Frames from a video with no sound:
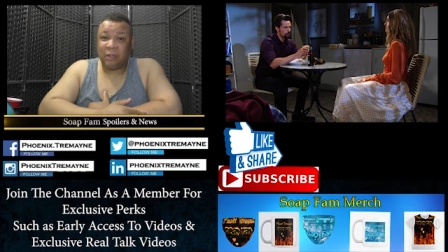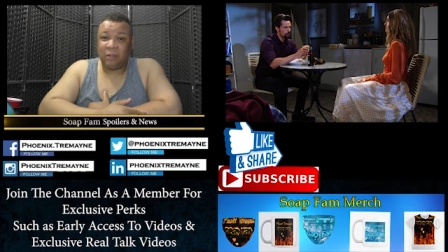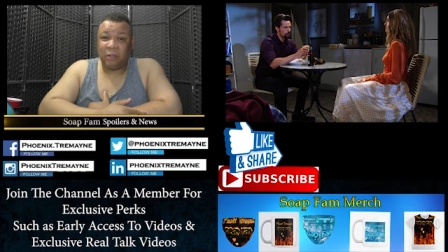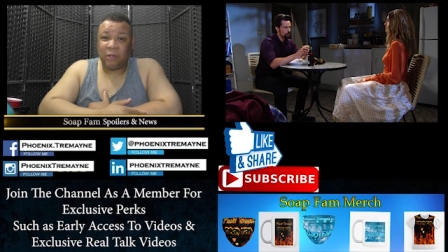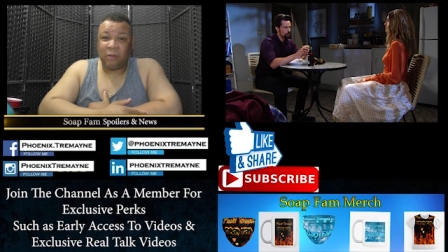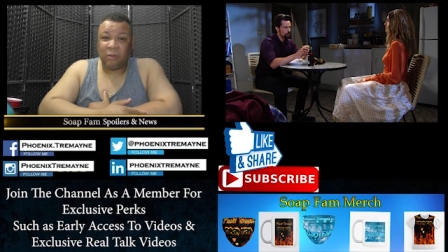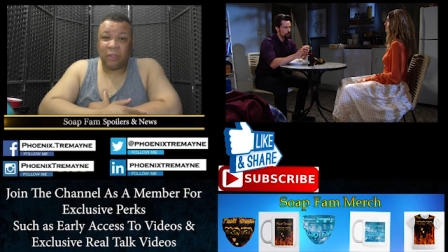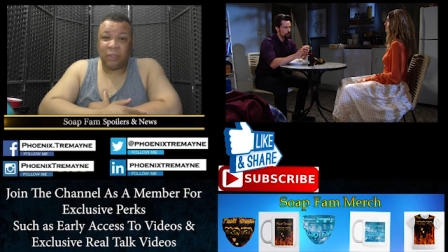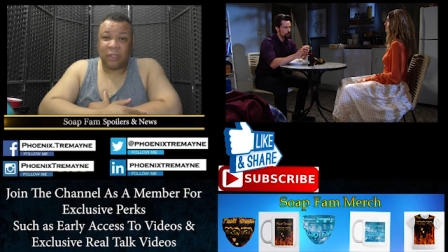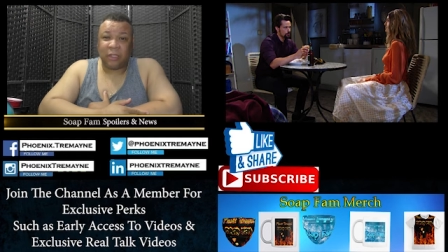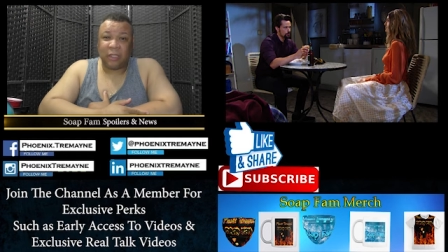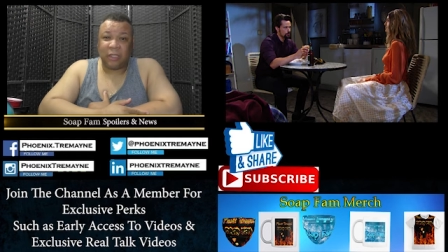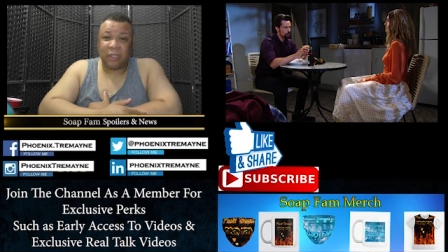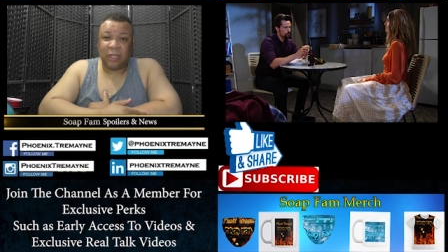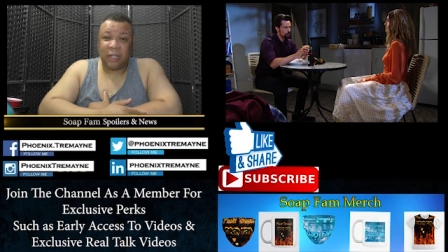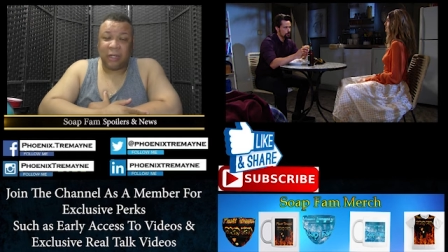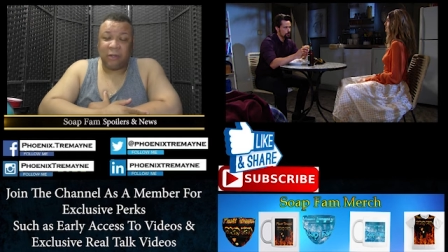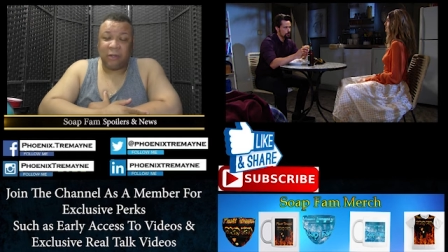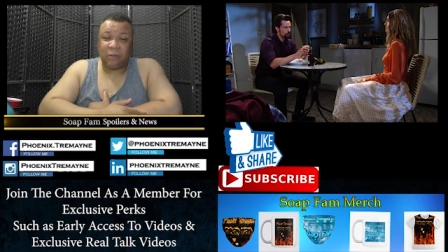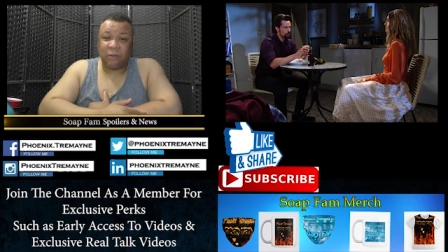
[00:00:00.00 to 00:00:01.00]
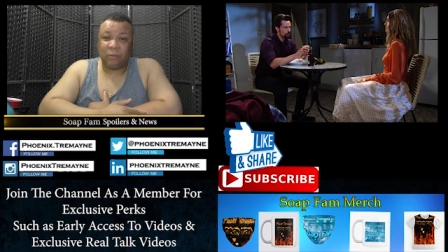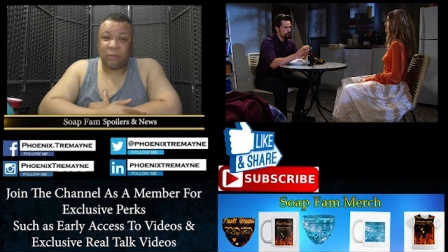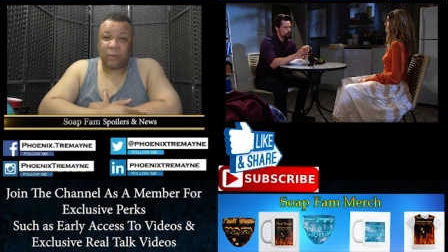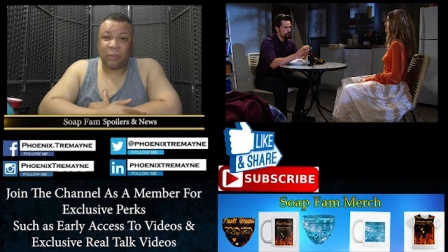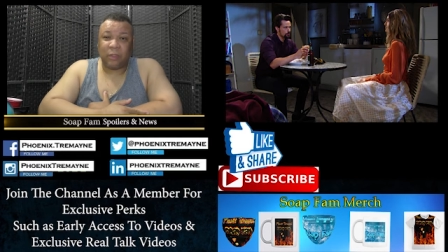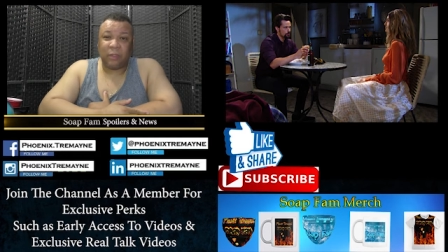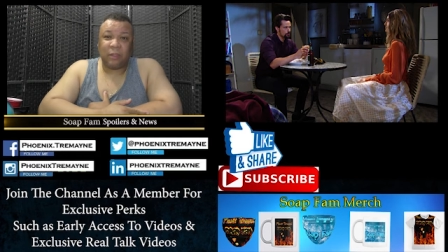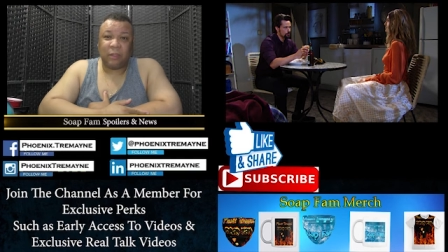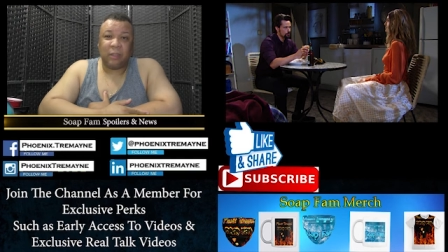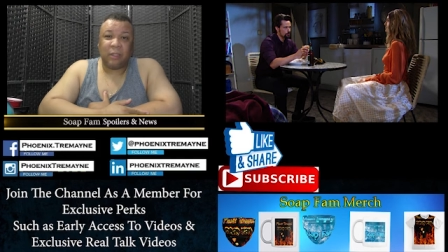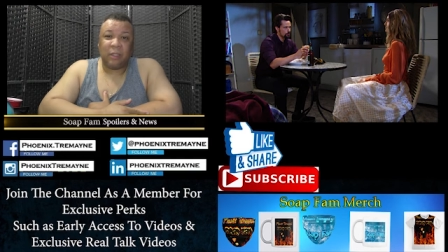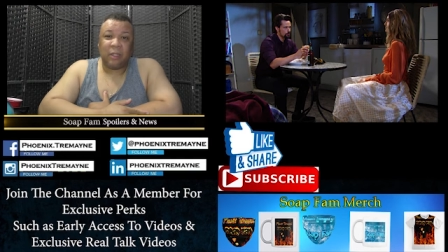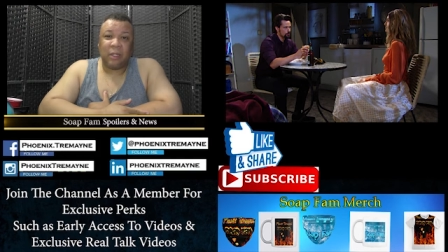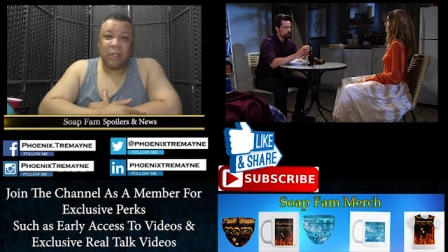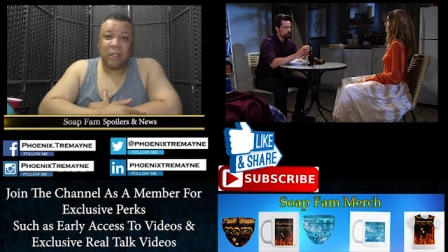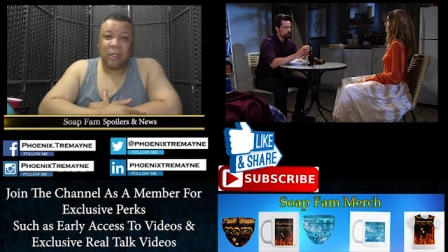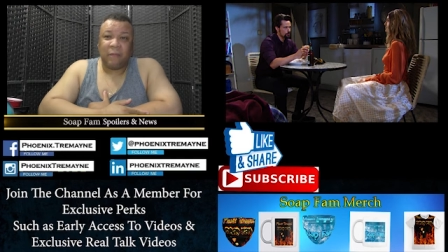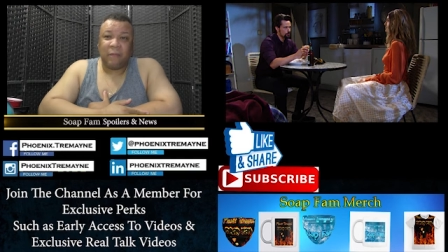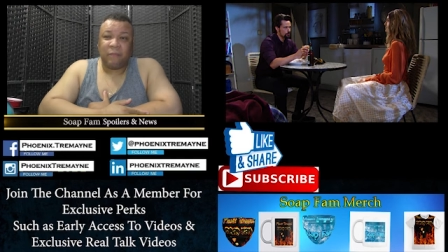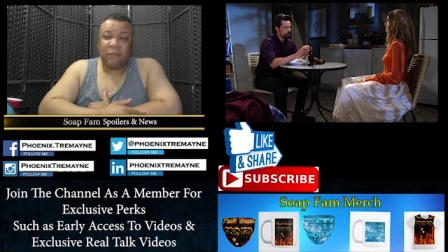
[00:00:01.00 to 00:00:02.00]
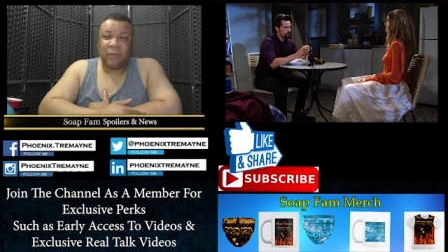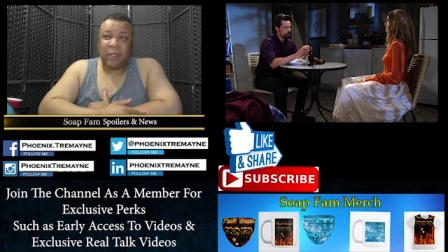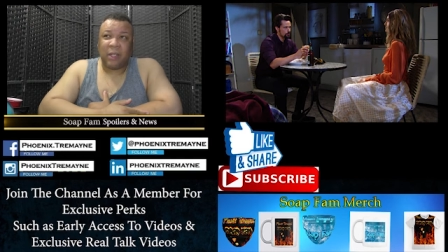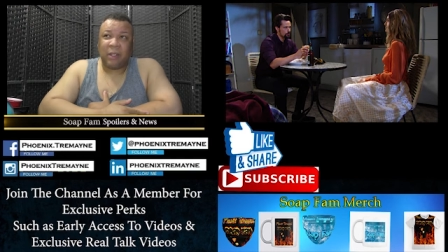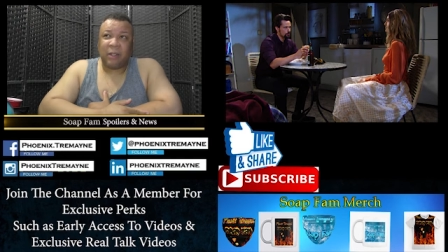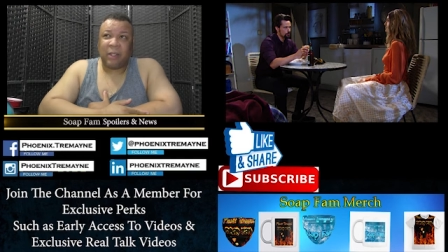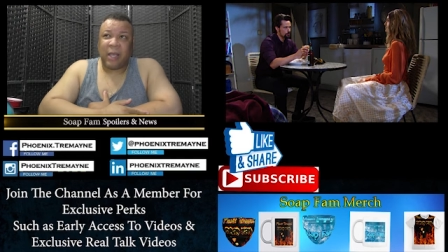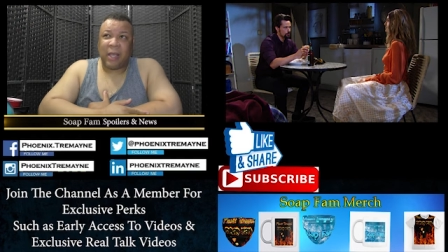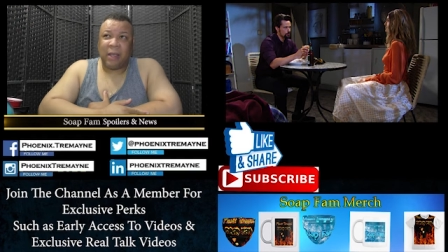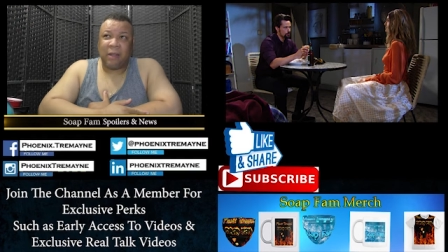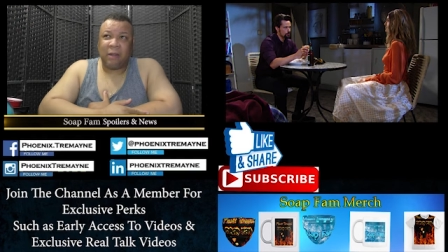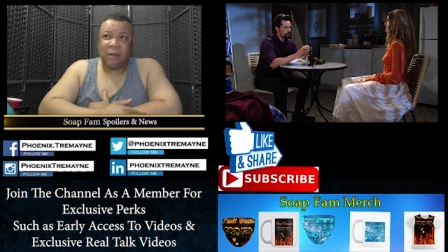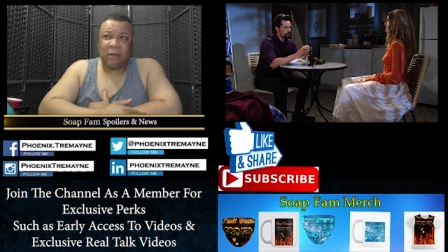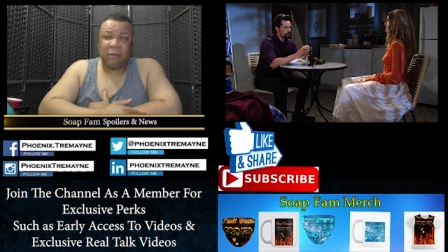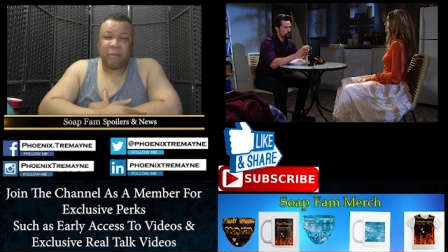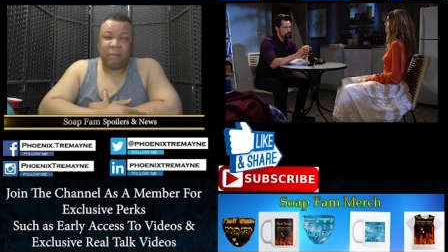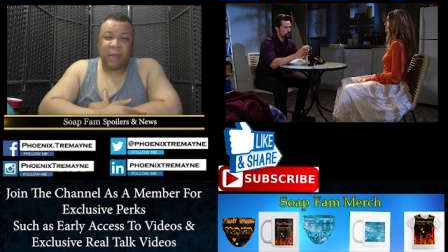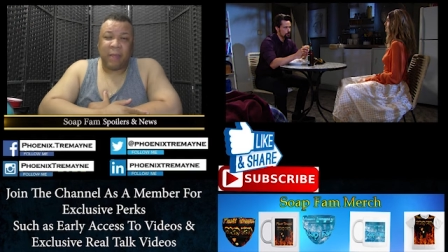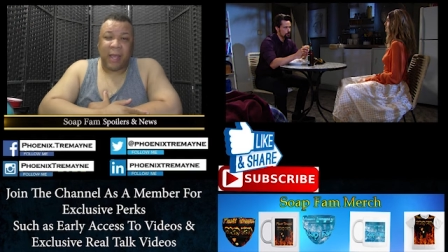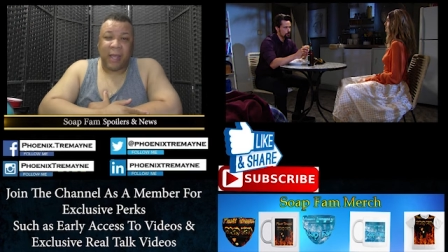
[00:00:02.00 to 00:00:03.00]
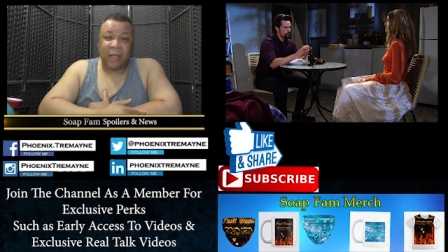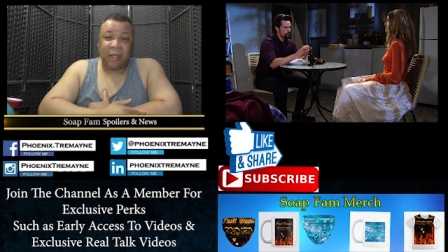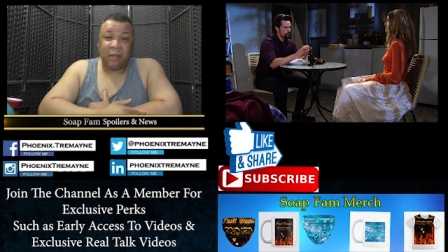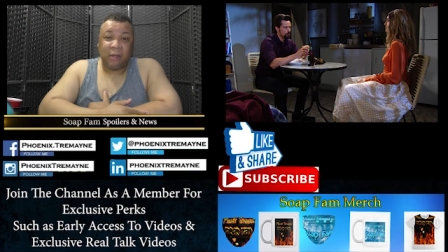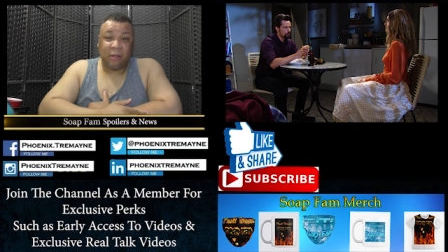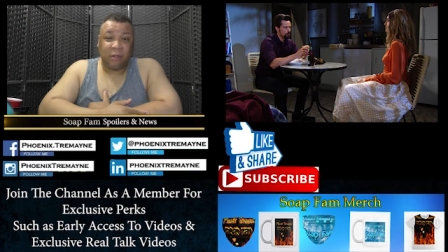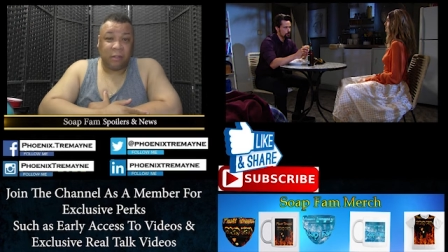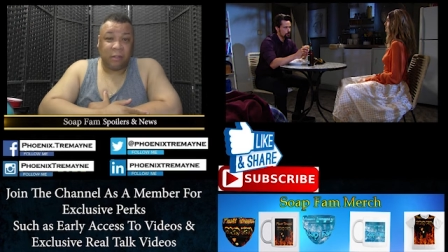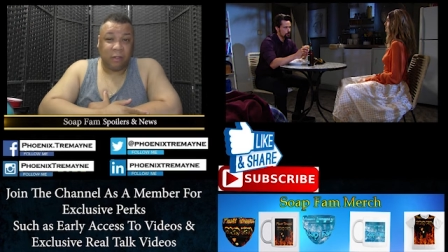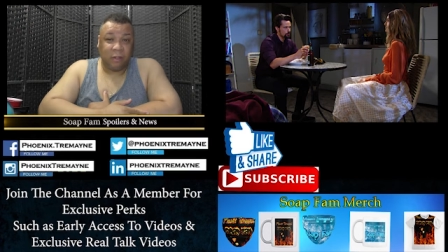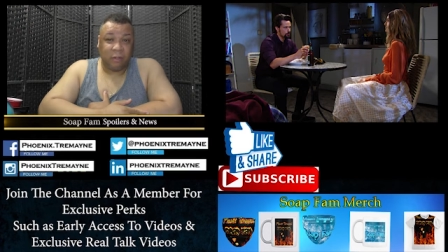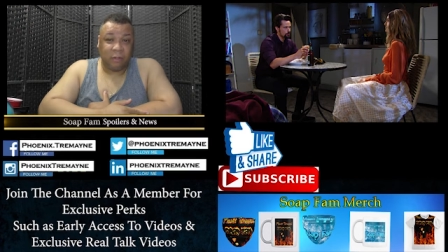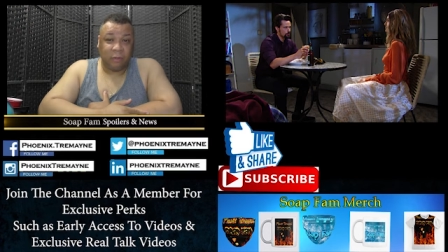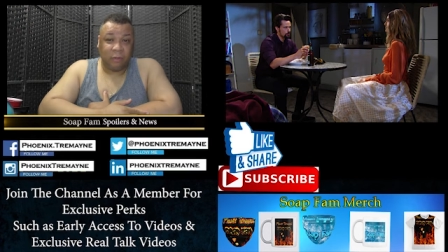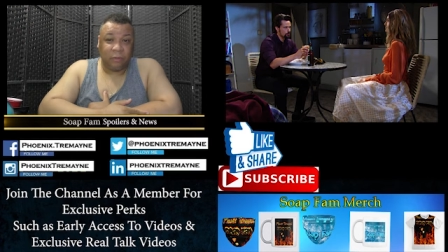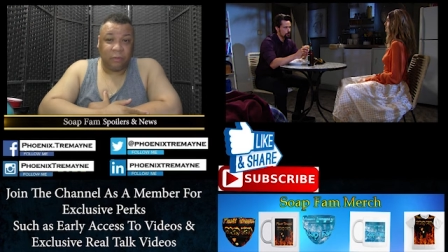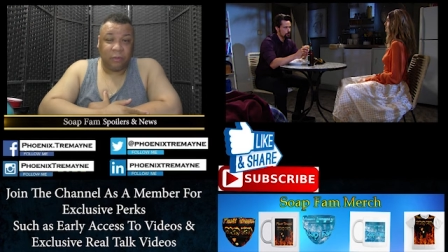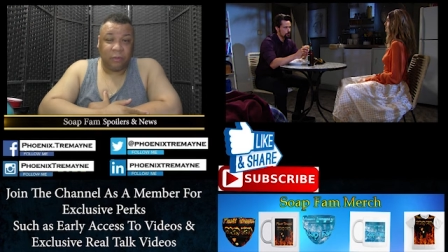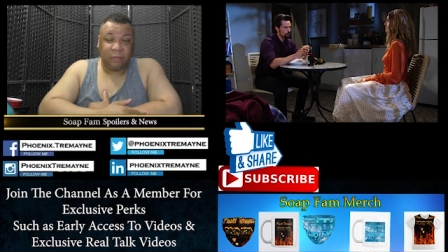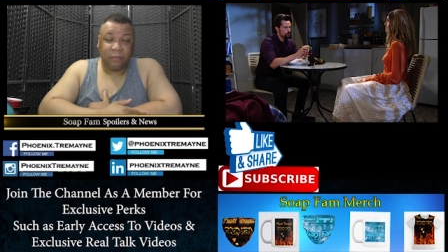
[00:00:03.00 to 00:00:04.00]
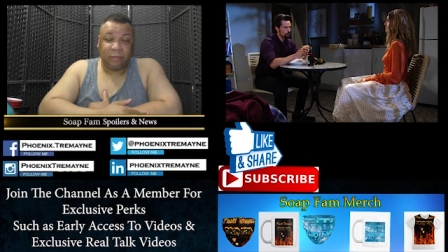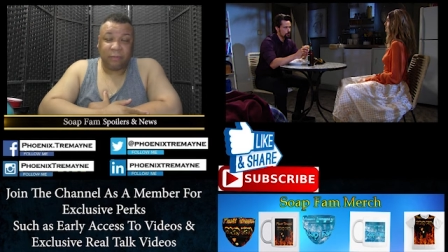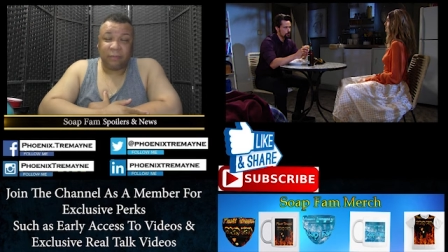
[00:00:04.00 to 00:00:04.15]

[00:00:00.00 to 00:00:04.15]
to notice that they don't, they got her in baggier clothes